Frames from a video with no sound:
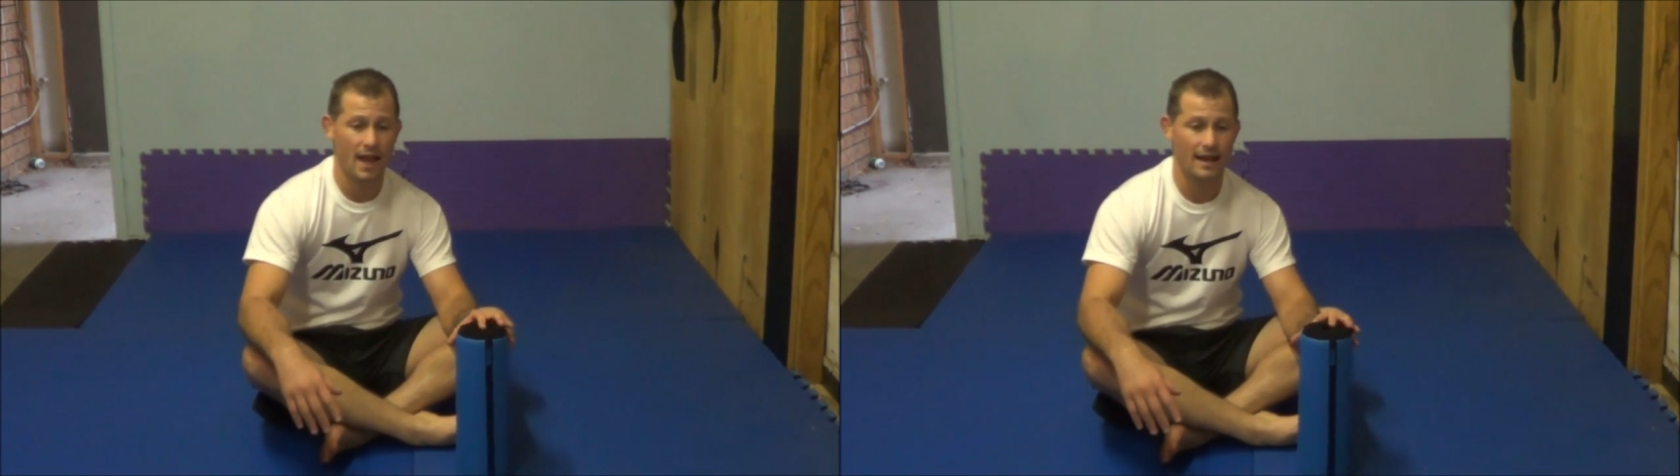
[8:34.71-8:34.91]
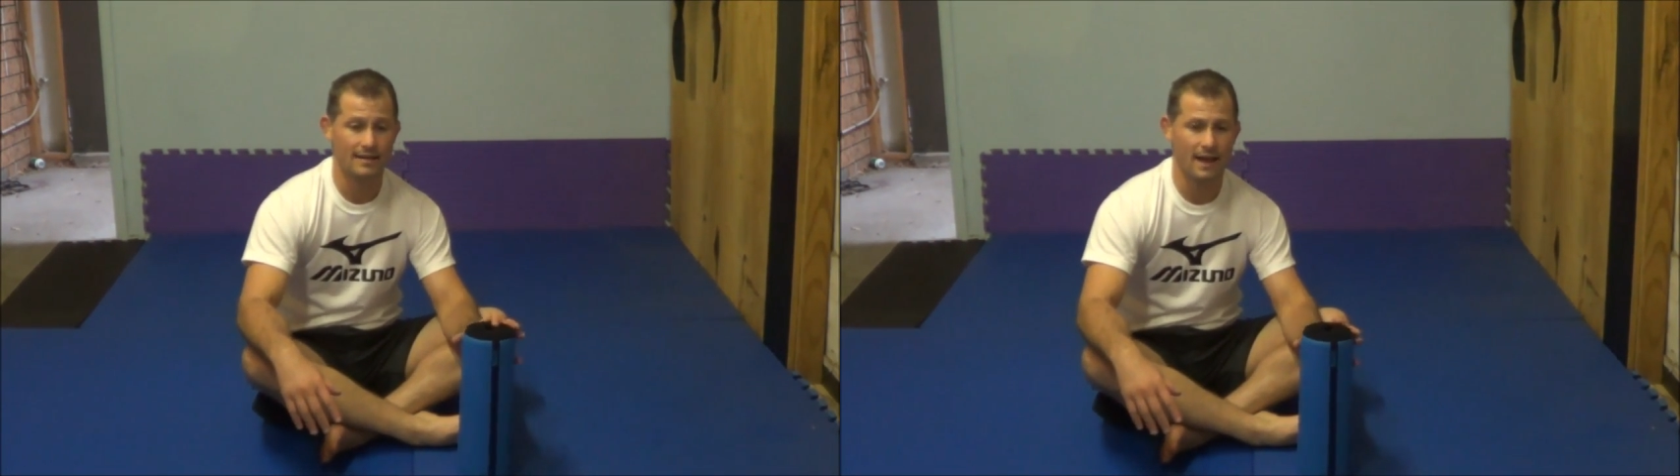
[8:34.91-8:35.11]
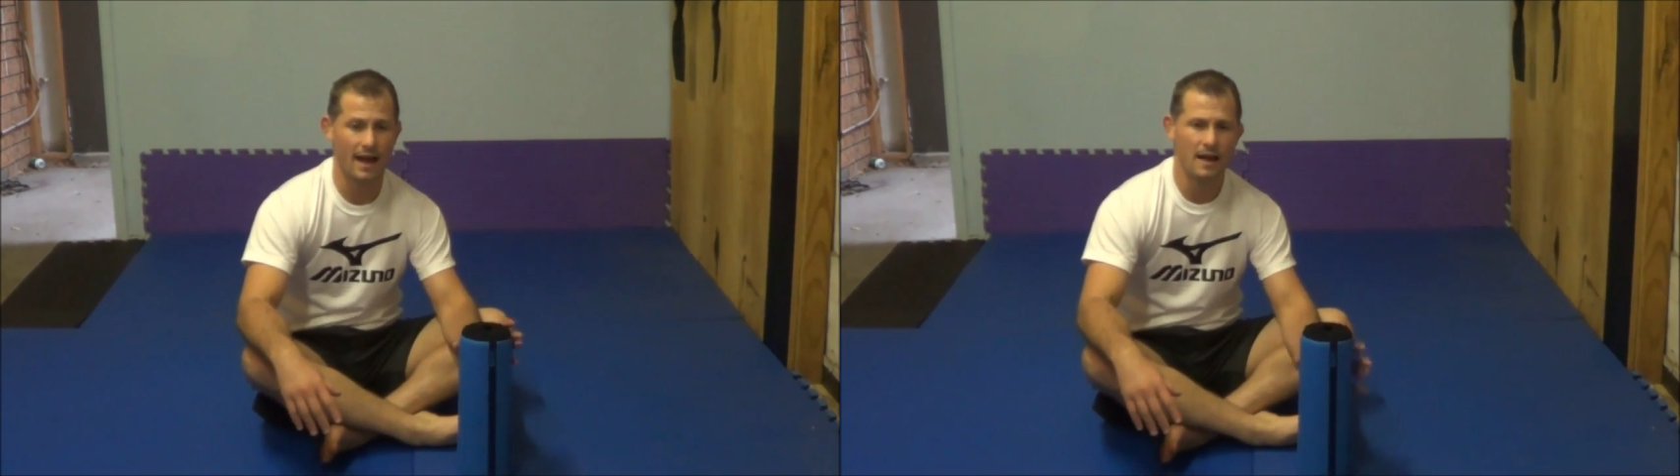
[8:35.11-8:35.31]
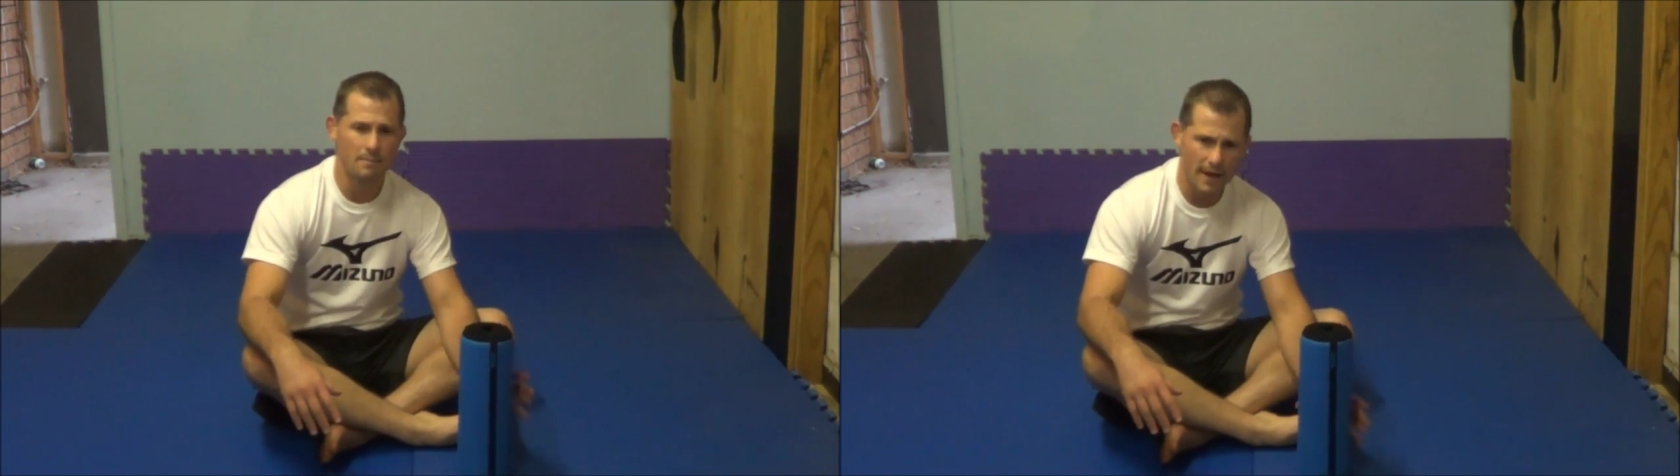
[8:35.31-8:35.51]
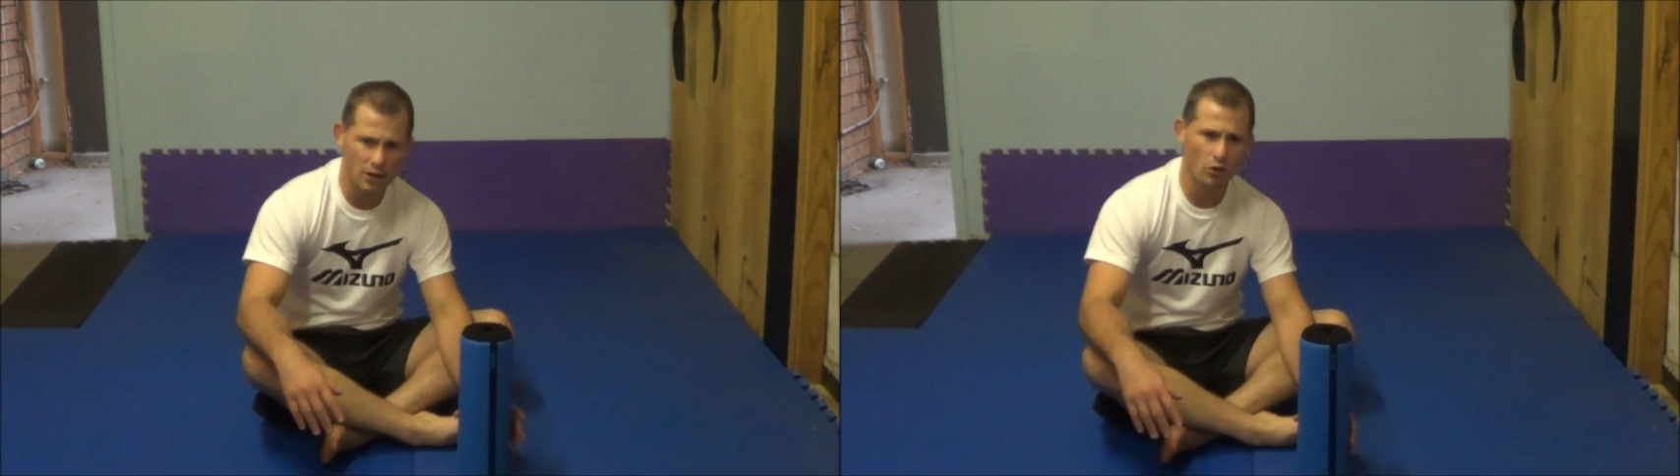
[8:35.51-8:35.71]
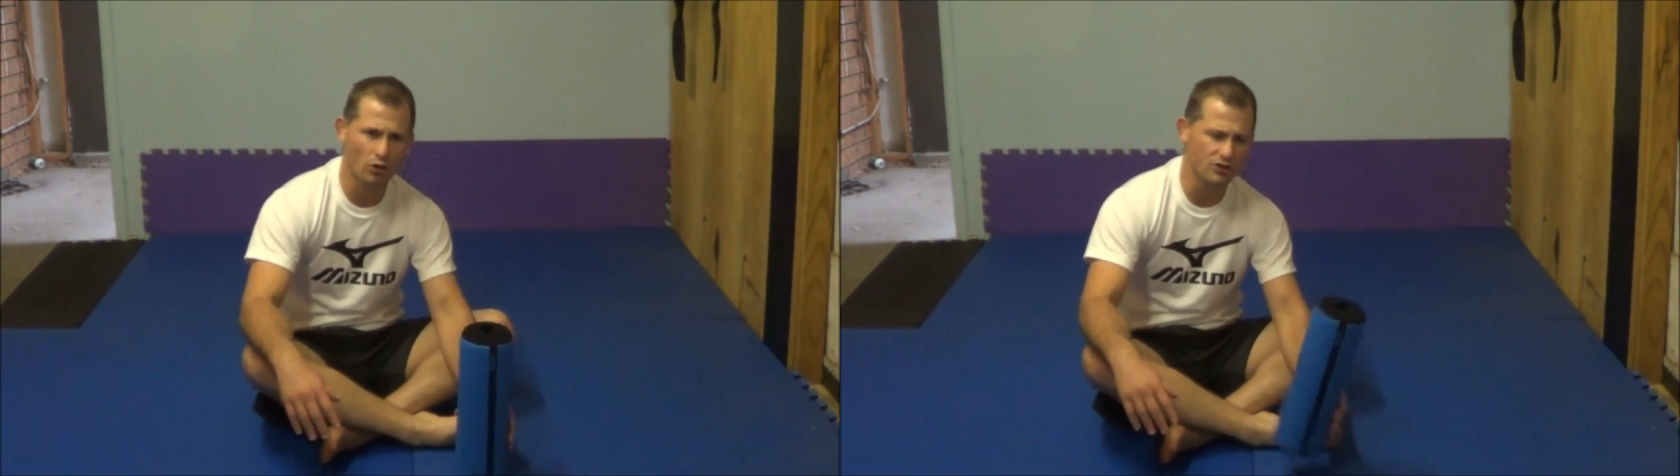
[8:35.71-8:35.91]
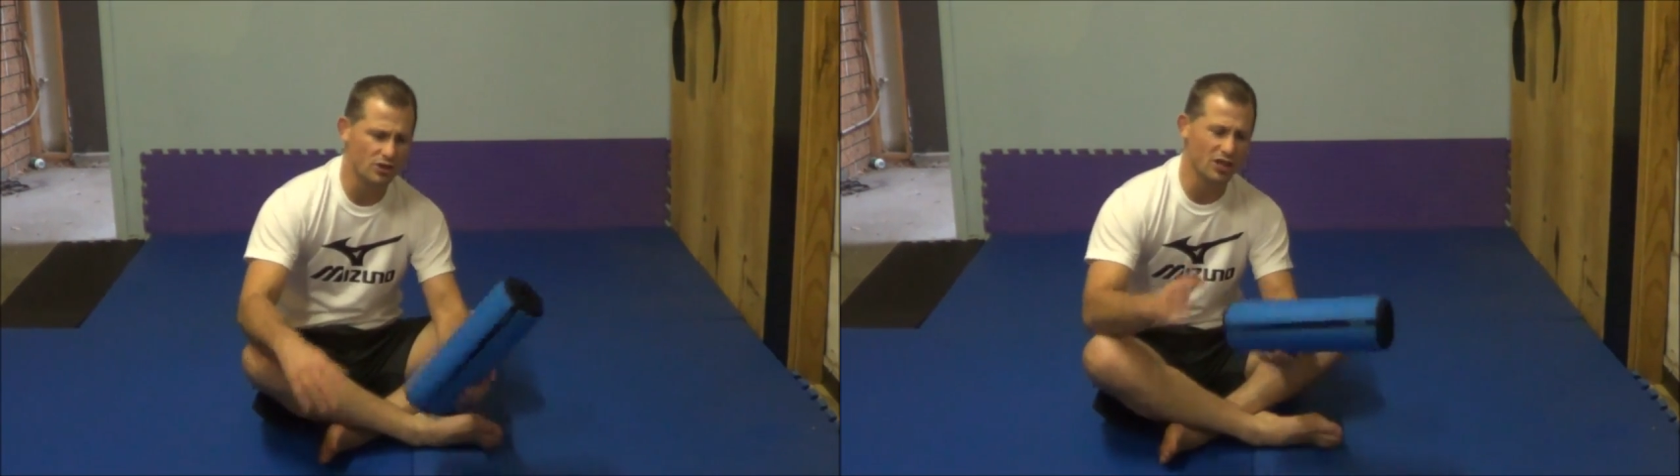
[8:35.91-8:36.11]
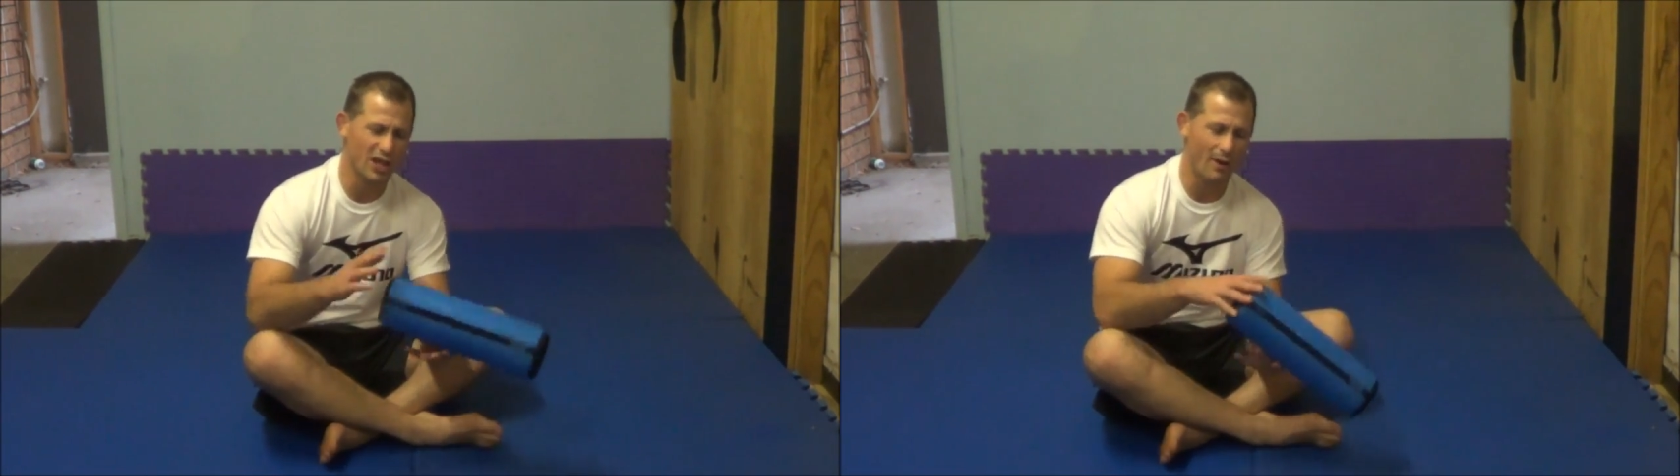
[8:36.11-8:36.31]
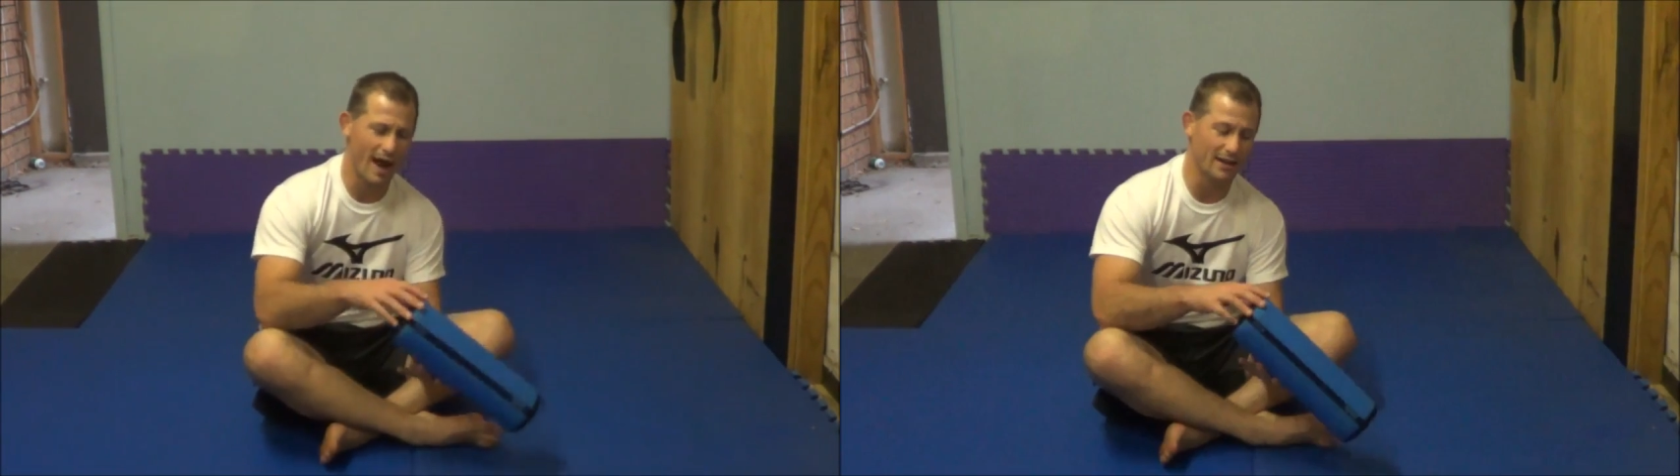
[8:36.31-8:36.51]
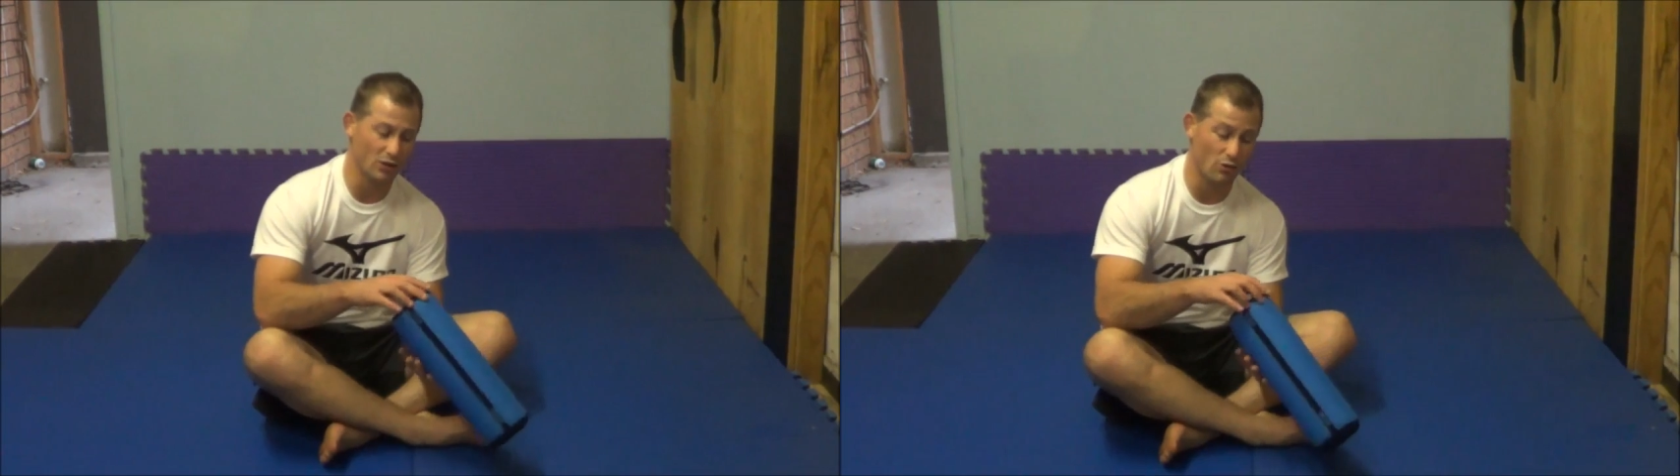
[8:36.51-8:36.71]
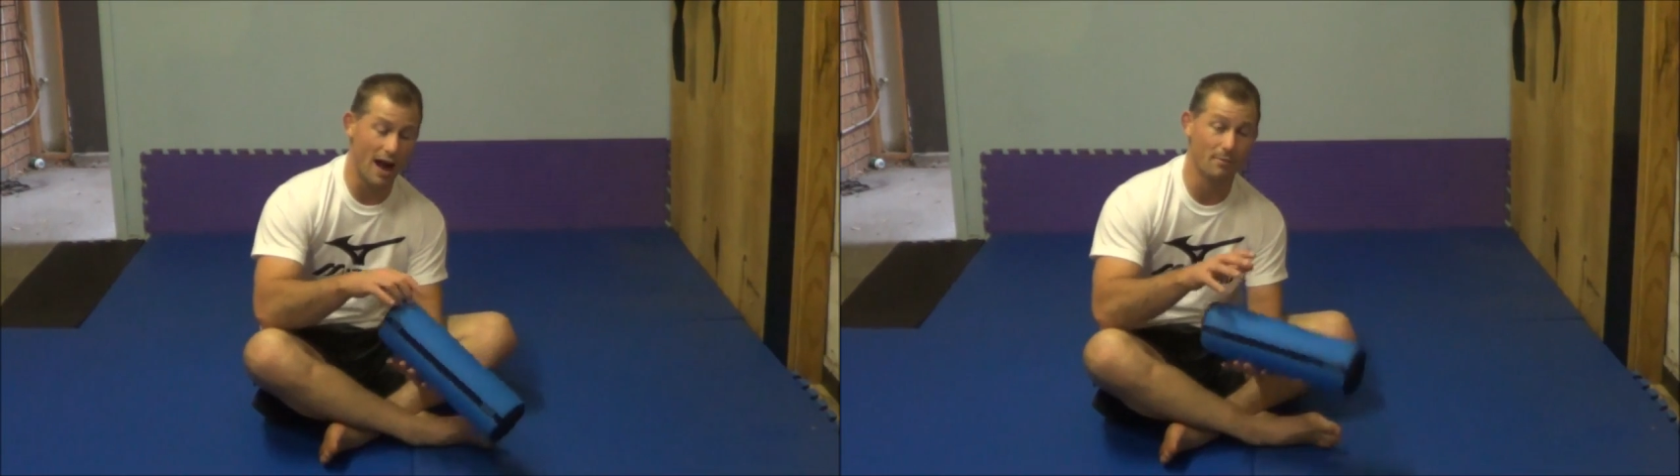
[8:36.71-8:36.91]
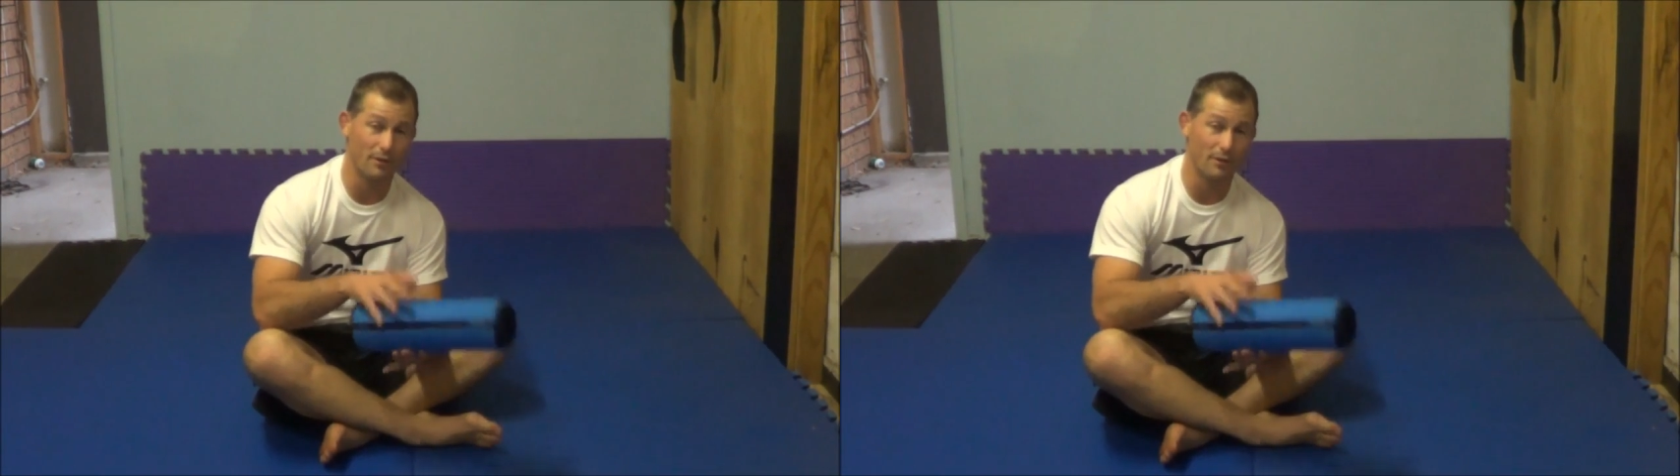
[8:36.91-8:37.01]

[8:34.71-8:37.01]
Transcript: and make sure also you go out and grab